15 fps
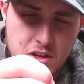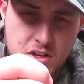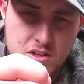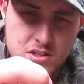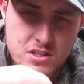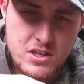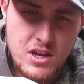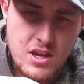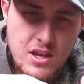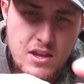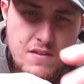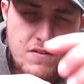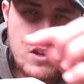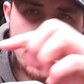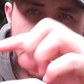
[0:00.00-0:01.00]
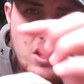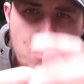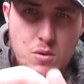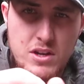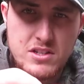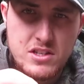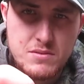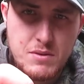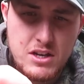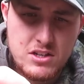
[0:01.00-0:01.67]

because then you don't waste as